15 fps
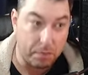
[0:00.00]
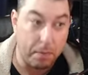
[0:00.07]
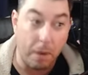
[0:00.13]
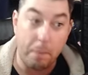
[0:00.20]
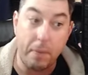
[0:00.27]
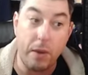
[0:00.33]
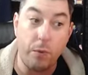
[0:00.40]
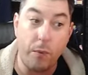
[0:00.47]
But
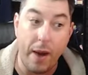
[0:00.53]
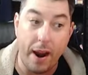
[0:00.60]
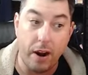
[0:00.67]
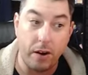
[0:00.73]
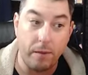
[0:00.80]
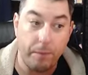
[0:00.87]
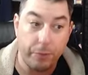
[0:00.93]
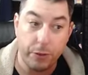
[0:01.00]

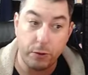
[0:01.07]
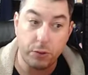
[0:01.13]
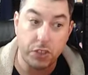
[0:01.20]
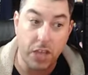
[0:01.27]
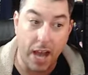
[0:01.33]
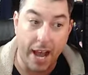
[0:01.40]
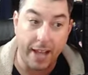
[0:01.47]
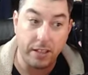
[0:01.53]
beware, those
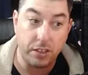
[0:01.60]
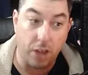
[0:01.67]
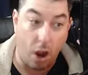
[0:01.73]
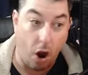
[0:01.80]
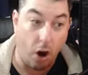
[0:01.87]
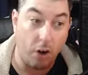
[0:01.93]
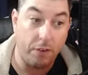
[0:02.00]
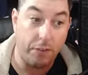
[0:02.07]
guys
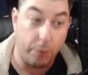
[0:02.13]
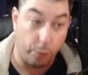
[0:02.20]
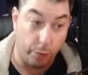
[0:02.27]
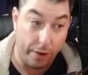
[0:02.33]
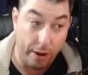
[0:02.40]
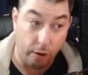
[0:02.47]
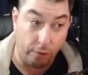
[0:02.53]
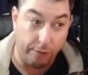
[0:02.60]
are the
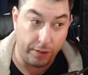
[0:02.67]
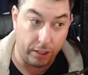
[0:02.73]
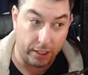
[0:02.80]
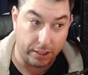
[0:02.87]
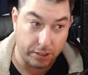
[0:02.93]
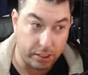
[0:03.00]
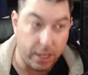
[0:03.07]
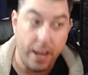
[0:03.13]
real
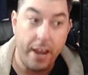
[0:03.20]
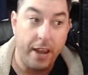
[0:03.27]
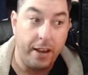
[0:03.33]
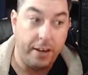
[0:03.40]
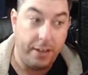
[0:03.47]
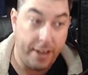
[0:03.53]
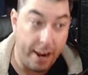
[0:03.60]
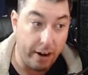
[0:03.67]
villains.
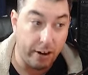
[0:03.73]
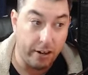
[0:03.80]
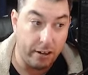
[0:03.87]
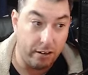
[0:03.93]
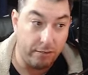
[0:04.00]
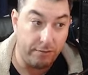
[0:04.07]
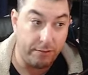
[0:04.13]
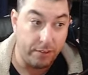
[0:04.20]

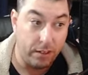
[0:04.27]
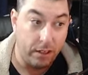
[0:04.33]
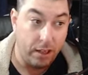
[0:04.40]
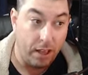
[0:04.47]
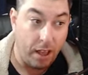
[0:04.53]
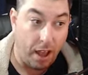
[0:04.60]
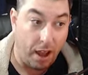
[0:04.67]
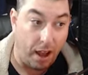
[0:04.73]
Narrative
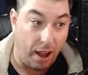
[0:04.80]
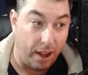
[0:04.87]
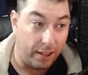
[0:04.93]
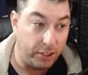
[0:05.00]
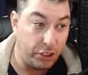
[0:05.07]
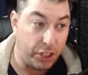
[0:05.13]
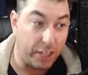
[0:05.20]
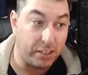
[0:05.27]
uh,
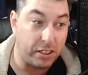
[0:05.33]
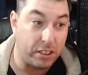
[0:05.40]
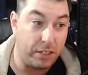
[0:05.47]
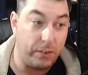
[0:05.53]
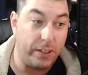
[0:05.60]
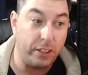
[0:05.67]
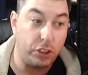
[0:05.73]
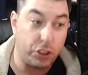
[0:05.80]
just to
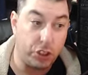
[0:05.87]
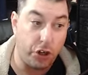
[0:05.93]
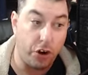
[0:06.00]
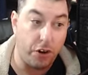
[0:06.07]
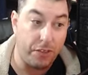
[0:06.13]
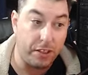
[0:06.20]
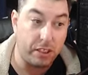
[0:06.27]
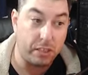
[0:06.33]
ensure
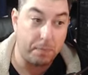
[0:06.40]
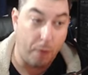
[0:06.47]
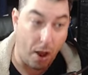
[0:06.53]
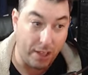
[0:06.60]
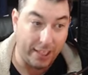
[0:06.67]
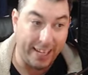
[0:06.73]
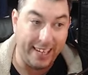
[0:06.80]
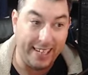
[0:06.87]
the
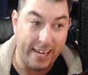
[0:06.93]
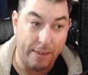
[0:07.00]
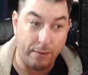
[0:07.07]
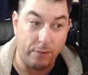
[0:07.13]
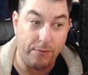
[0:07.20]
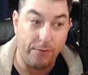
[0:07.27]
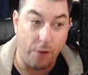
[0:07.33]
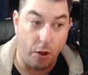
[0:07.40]
spotlight never
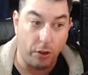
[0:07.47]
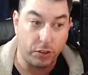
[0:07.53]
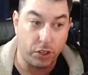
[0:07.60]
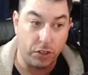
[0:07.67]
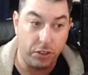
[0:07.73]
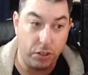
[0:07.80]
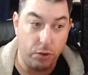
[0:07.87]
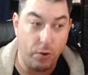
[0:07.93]
falls
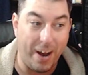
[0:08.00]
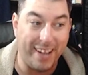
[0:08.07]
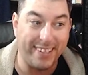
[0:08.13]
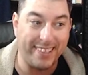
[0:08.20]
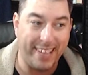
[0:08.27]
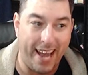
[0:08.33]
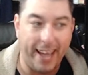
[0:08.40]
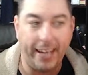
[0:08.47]
on you,
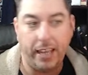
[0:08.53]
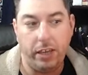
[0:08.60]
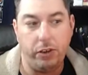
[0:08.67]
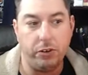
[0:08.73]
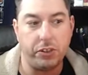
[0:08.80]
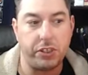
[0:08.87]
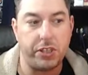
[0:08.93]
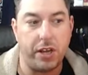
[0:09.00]
aligning
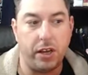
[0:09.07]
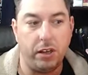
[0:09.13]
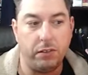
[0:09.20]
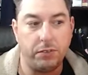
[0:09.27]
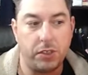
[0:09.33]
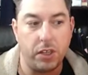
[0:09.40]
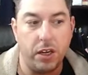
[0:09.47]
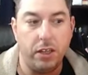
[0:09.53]

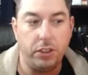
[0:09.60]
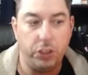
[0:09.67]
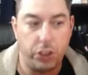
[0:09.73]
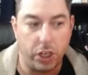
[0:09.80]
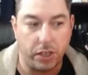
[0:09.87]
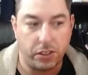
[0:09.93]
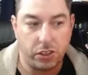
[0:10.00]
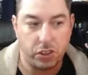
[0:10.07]
yourselves
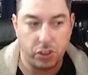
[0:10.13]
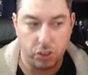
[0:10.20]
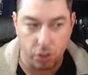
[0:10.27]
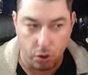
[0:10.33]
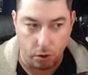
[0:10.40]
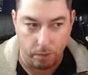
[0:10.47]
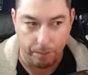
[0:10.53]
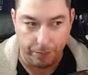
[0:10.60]
just
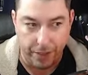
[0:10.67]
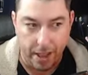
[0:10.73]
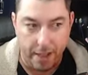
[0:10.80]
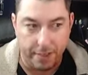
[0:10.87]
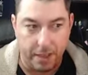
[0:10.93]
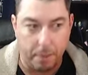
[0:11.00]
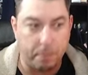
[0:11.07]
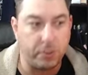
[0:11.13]
so.
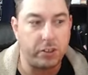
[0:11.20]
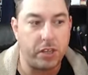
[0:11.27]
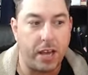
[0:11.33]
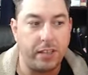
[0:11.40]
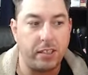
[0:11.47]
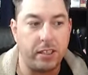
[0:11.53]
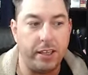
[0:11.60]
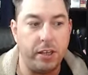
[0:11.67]
That
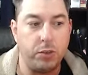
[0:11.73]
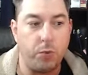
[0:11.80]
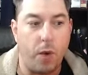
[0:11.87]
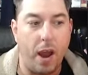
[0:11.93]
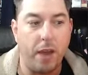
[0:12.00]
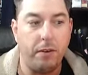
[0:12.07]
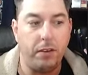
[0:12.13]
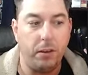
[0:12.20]
precisely is
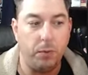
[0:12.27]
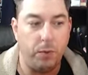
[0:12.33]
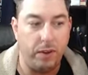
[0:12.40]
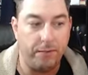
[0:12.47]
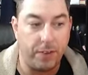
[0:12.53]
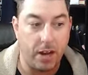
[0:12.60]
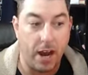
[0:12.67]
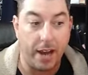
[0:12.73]
why we've
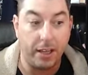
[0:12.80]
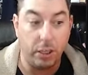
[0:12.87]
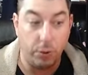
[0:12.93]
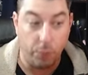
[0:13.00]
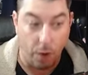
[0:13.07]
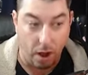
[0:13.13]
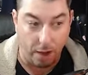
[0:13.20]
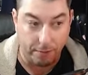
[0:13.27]
cut you
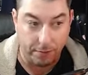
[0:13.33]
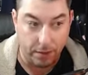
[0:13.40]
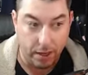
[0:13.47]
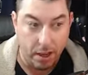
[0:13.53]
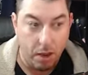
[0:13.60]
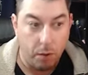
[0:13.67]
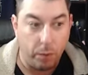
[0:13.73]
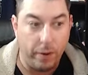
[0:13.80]
off.
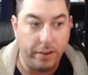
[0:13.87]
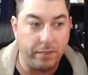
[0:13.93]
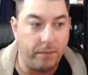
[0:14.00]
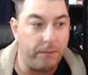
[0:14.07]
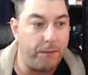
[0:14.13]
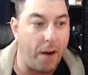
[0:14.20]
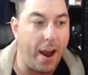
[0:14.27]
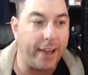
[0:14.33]
We
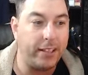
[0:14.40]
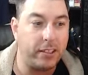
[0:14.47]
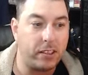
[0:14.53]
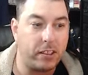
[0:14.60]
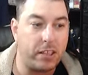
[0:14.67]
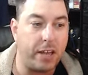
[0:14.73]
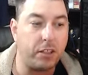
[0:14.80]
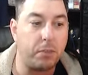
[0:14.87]
find
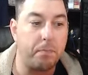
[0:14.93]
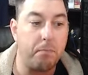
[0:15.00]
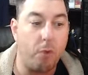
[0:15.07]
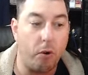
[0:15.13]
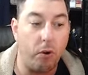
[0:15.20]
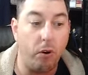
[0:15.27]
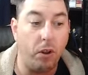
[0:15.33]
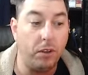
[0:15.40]
such
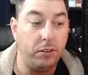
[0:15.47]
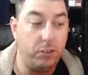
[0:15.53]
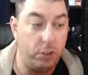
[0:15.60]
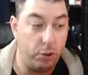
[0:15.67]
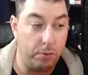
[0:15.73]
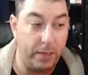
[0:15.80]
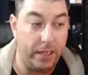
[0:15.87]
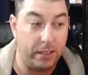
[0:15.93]
moral
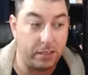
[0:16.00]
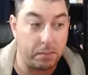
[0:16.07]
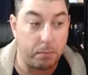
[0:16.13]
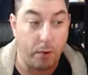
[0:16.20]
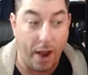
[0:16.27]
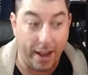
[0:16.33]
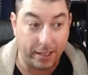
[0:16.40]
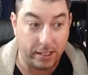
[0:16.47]
dubious
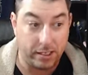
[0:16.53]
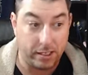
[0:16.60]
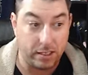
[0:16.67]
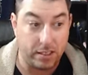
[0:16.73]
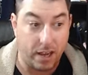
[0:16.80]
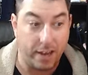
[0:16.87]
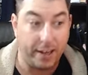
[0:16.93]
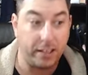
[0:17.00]
practices
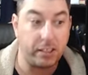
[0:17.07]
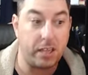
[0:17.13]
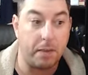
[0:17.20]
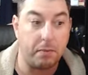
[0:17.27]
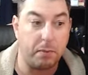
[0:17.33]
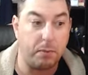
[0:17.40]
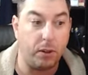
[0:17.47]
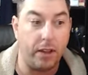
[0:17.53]

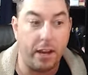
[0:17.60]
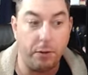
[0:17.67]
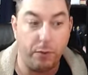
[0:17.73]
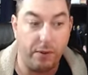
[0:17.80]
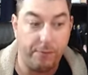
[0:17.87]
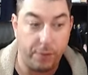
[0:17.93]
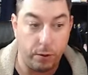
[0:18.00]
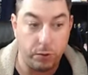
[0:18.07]
unacceptable and
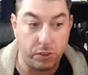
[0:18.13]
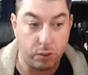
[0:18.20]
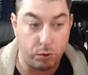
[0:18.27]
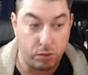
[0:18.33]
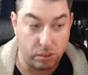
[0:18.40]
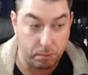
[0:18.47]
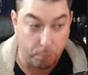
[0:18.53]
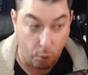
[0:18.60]
refuse to
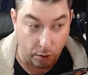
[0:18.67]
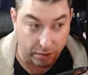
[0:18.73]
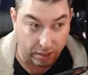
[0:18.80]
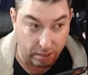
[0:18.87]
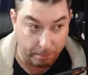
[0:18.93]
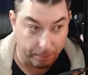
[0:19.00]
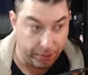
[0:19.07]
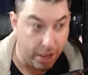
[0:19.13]
support
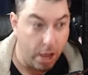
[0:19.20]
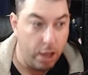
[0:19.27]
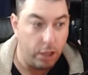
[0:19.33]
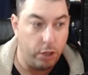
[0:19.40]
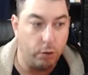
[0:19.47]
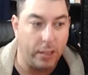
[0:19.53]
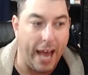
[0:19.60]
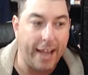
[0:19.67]
them.
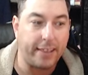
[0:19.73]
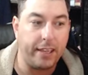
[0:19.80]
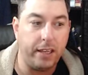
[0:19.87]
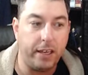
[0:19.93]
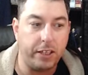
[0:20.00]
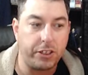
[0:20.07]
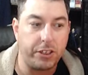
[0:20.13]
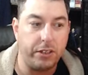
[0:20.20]
You lack the
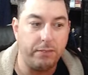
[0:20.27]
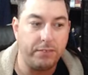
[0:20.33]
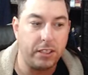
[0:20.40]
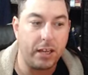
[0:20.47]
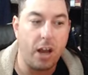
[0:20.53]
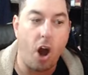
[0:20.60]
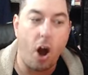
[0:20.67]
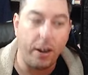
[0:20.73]
initiative to
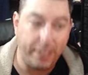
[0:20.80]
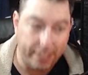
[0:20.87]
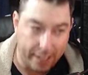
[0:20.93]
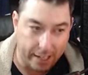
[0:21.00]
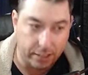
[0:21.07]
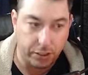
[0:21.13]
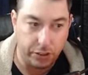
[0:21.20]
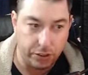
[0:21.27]

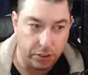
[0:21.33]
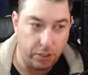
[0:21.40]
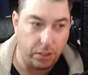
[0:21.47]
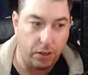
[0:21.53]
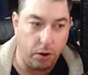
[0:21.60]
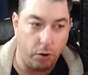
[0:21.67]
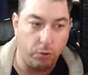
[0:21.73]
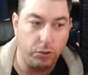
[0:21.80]
conduct
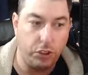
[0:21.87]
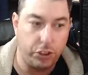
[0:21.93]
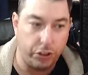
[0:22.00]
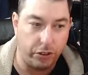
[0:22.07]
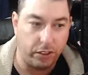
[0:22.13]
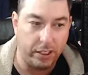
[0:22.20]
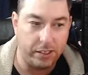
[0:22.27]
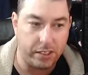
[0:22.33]
your own
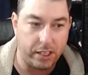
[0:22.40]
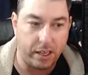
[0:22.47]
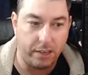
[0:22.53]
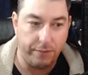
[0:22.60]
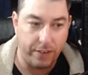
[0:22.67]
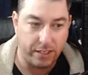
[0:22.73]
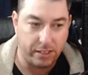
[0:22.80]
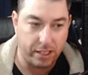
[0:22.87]
journalistic
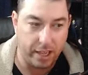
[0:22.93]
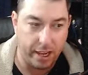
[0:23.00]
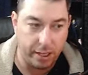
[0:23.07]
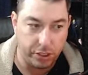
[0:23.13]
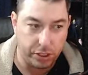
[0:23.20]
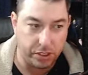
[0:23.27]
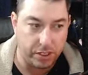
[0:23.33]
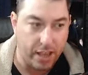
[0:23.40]

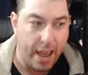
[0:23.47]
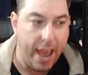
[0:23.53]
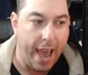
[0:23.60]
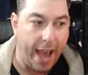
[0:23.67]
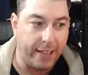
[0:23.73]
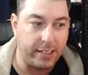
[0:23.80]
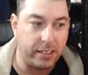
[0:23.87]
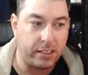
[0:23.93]
investigations
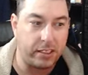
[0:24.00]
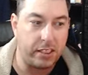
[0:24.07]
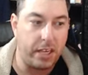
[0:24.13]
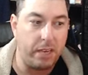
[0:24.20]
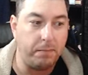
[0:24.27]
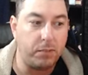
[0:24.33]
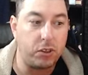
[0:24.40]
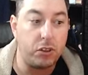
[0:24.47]
as it
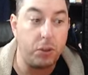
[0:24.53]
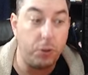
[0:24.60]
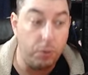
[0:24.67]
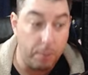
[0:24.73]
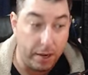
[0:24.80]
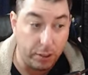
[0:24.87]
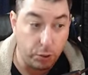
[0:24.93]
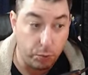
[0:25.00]
seems too
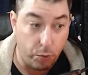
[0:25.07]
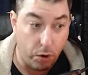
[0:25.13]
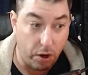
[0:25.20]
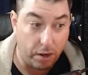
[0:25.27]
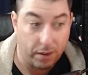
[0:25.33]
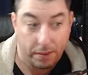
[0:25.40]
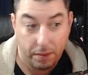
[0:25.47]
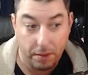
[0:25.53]
much work
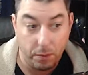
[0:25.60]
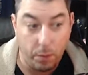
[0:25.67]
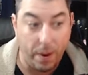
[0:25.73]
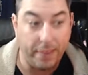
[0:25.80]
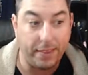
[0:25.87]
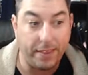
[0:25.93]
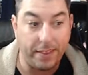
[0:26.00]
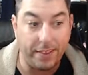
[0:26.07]

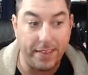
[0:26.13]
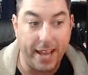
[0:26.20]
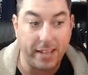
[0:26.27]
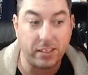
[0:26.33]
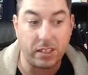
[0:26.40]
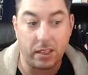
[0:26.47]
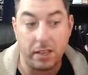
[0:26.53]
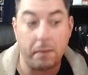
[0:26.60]
when the
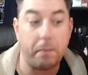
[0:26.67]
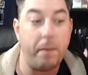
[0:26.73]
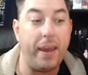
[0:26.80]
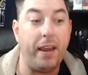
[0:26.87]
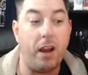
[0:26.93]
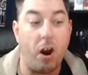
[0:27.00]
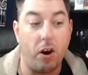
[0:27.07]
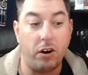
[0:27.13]
next
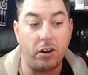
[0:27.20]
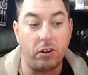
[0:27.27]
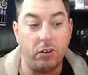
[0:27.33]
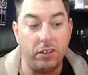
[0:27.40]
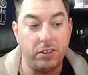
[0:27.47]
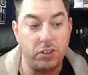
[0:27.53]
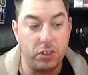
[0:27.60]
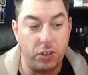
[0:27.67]
clickbait article
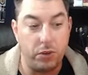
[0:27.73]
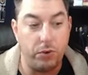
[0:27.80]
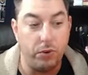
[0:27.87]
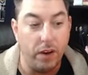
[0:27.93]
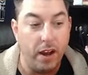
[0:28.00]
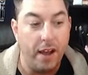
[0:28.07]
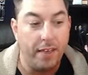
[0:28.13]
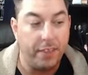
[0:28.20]
is due
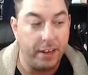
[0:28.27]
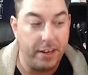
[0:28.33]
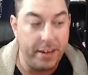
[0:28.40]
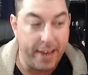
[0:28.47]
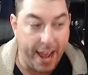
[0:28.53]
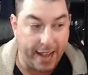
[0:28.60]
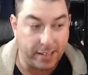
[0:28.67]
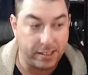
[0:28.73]
the
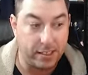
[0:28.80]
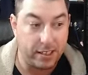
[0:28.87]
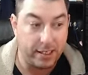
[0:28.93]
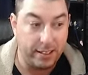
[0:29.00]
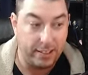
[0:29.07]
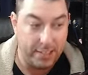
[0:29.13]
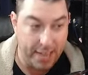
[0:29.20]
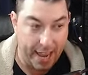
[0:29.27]
next
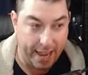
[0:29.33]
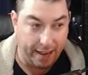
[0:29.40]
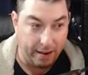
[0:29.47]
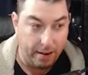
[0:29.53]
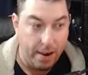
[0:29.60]
day.